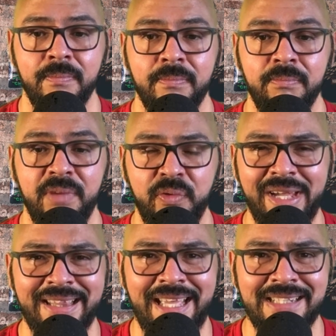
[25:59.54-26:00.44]
But if we
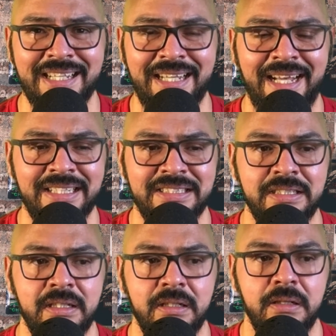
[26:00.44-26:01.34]
got that technology,
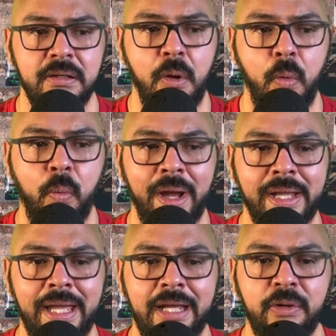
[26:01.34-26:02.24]
why
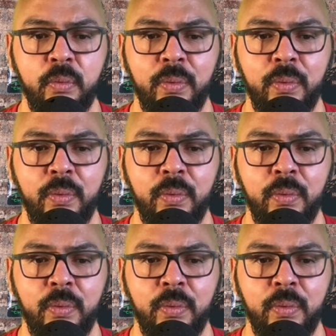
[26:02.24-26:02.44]
can't we